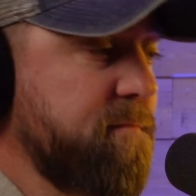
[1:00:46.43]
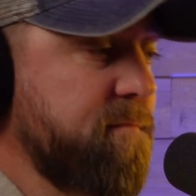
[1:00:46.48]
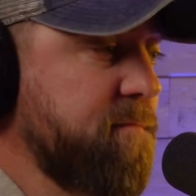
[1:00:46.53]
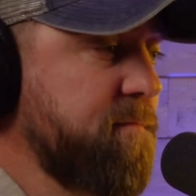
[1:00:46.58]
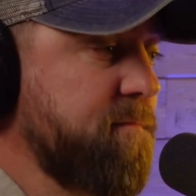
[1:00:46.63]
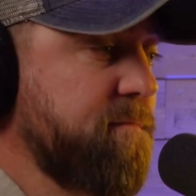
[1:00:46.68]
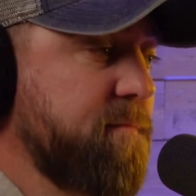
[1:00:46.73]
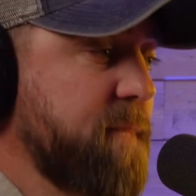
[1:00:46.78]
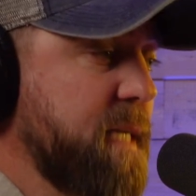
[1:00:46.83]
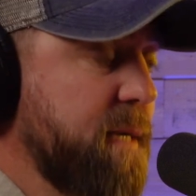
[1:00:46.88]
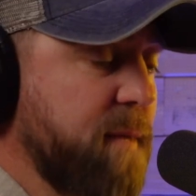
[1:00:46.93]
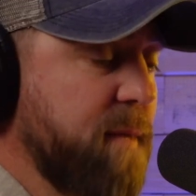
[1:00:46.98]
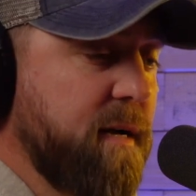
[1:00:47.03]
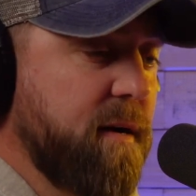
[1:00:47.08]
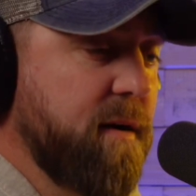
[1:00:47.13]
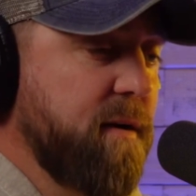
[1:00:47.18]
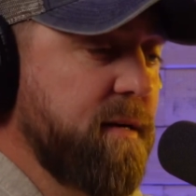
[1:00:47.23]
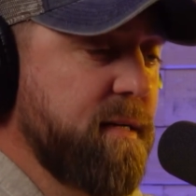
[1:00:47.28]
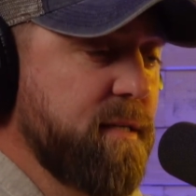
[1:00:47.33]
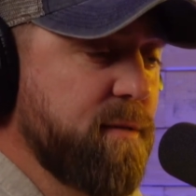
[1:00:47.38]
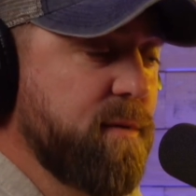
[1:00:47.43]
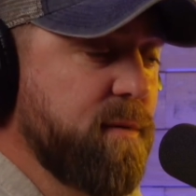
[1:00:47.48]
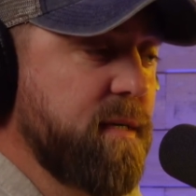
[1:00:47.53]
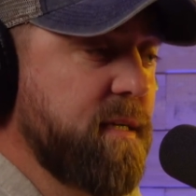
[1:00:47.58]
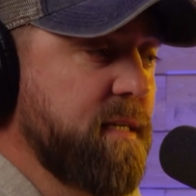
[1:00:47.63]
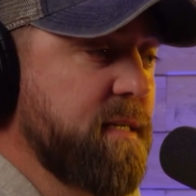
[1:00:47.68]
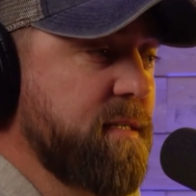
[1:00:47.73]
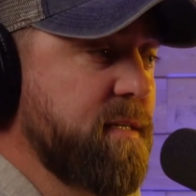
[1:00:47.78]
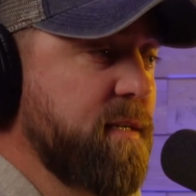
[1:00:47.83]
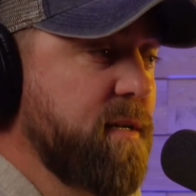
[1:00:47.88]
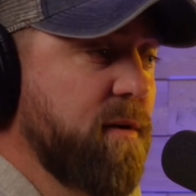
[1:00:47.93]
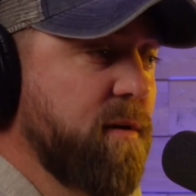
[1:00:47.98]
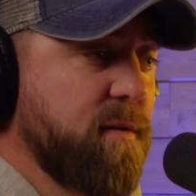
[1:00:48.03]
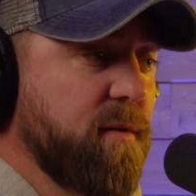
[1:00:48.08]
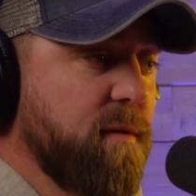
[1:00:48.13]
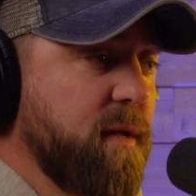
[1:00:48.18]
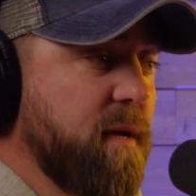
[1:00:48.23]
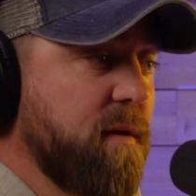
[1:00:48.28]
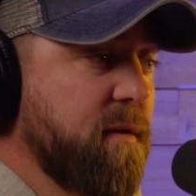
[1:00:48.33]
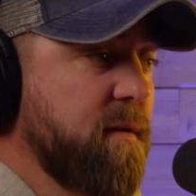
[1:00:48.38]
and I'm like, oh, it is what it is, you
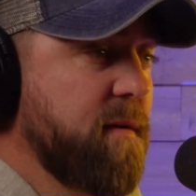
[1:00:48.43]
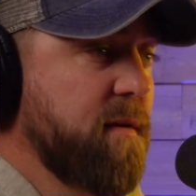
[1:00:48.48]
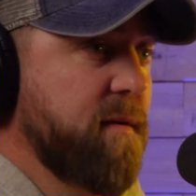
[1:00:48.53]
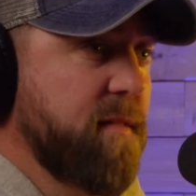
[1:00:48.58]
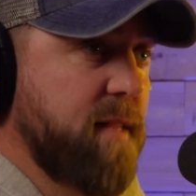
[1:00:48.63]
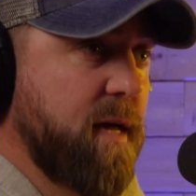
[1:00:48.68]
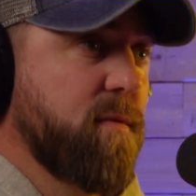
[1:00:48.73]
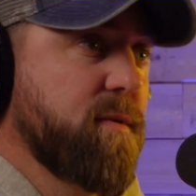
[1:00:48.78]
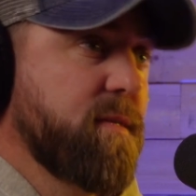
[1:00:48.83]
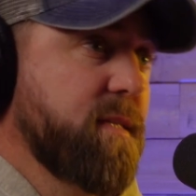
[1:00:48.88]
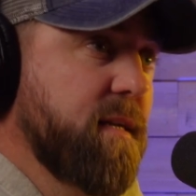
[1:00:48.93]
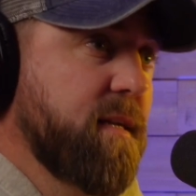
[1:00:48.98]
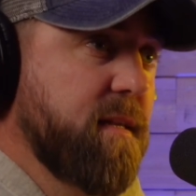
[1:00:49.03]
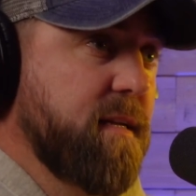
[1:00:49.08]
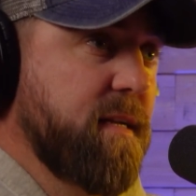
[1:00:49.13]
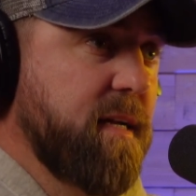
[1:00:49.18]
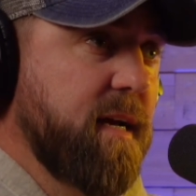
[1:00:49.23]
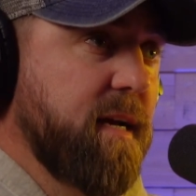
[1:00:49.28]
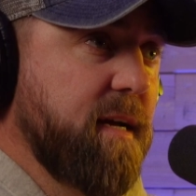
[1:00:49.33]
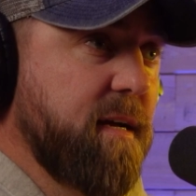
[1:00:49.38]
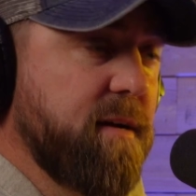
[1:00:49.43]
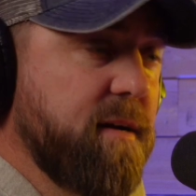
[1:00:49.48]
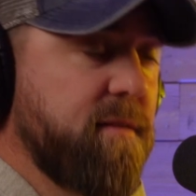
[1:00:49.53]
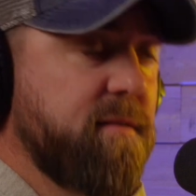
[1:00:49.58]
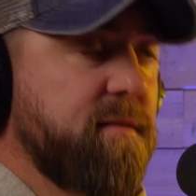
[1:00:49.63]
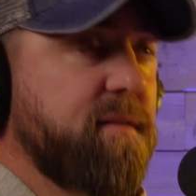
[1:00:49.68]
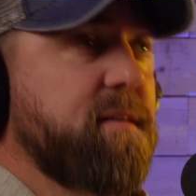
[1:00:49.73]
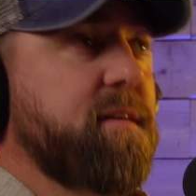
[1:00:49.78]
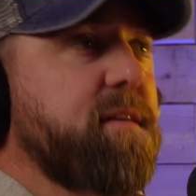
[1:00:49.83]
know, and like that was the end of the day, you know.